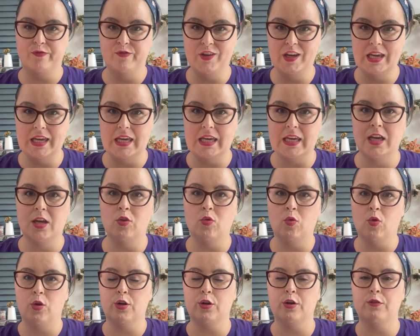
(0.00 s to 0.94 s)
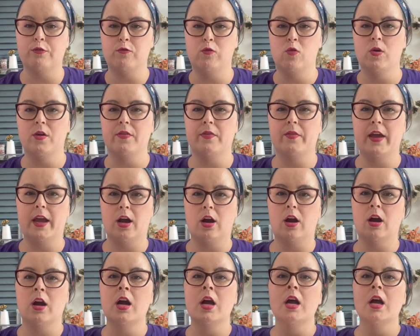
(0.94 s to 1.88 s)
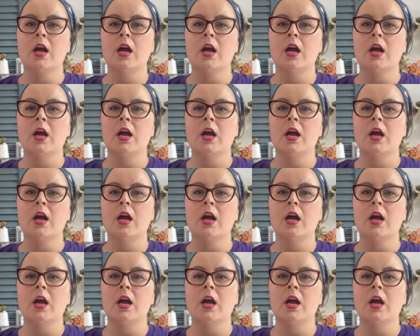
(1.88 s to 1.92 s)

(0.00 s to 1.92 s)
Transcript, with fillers: fee in order for their